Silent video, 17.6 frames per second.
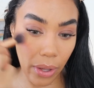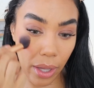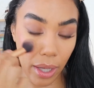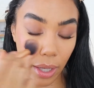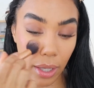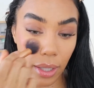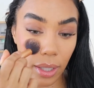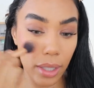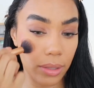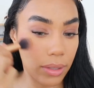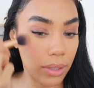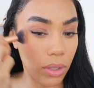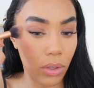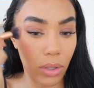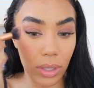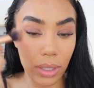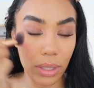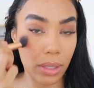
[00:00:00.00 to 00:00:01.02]
but
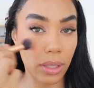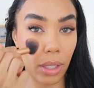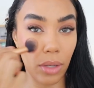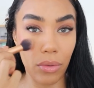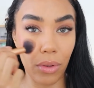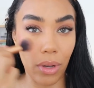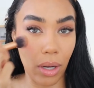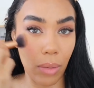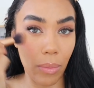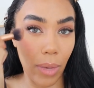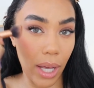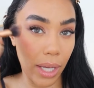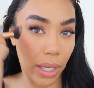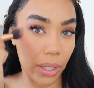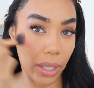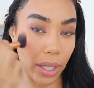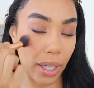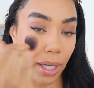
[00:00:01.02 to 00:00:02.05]
it's honestly very
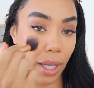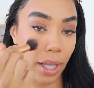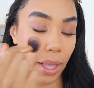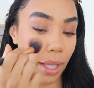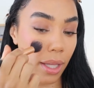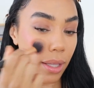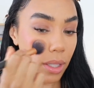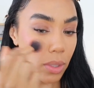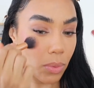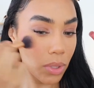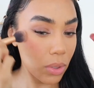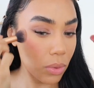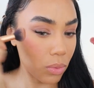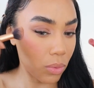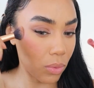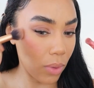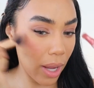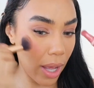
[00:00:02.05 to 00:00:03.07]
minor. I think this was
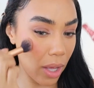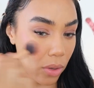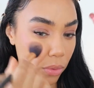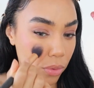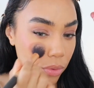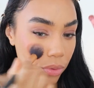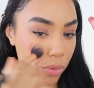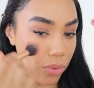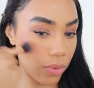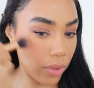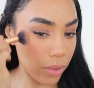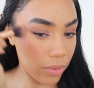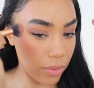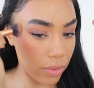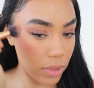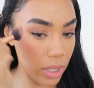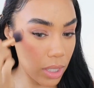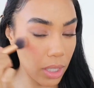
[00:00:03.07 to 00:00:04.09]
around
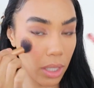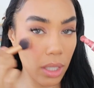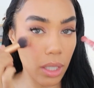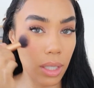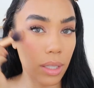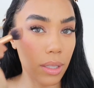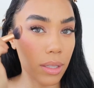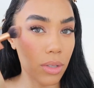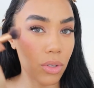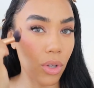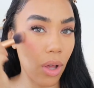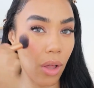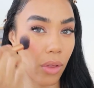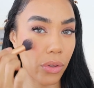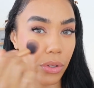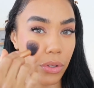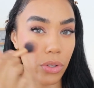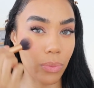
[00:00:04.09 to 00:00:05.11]

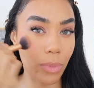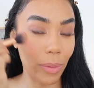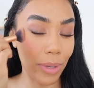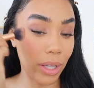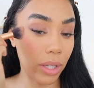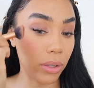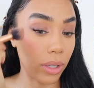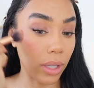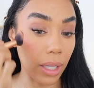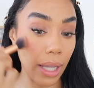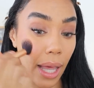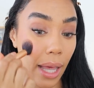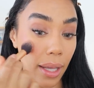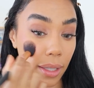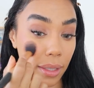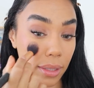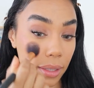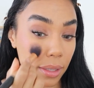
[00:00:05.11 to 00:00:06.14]
$15, maybe a little
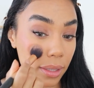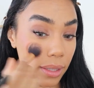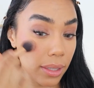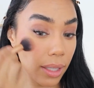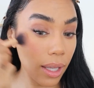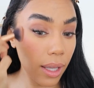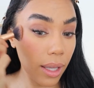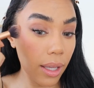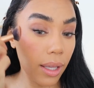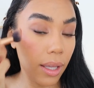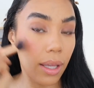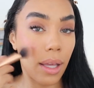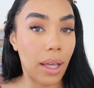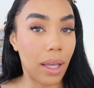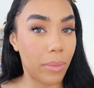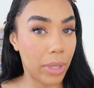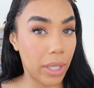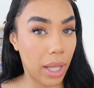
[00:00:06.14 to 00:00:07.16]
less.
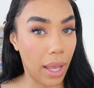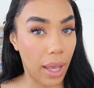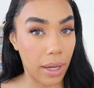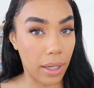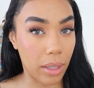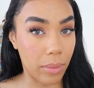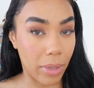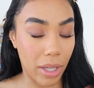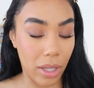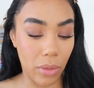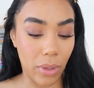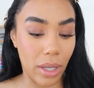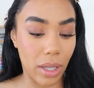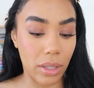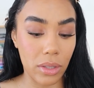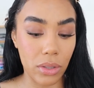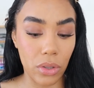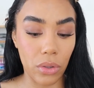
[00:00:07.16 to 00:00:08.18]
I'm in Canada, by the
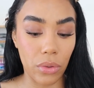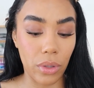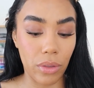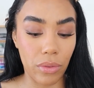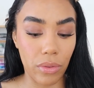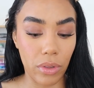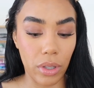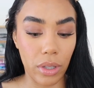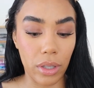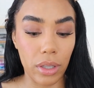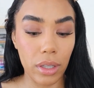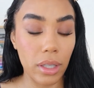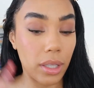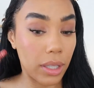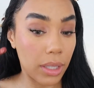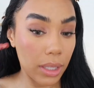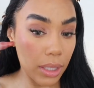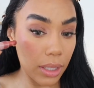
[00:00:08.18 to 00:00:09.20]
way, so if you're
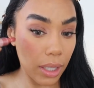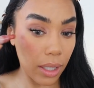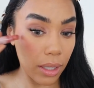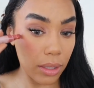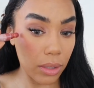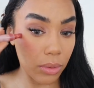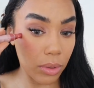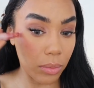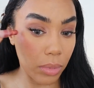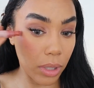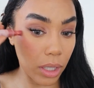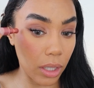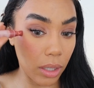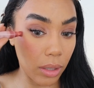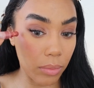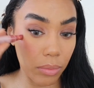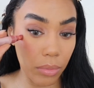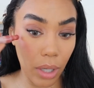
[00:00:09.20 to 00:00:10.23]
in the States, it would
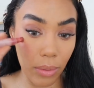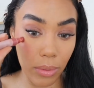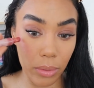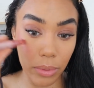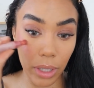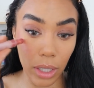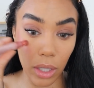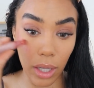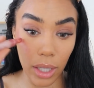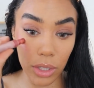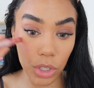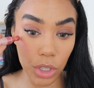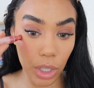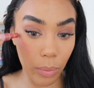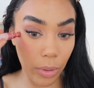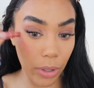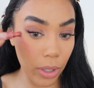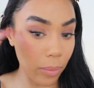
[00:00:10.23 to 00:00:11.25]
be probably a lot
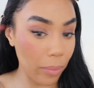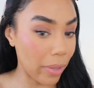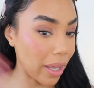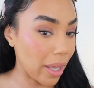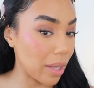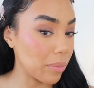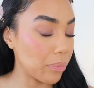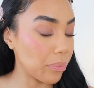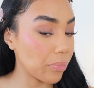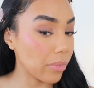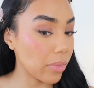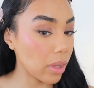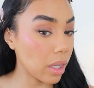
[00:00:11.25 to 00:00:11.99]
cheaper, but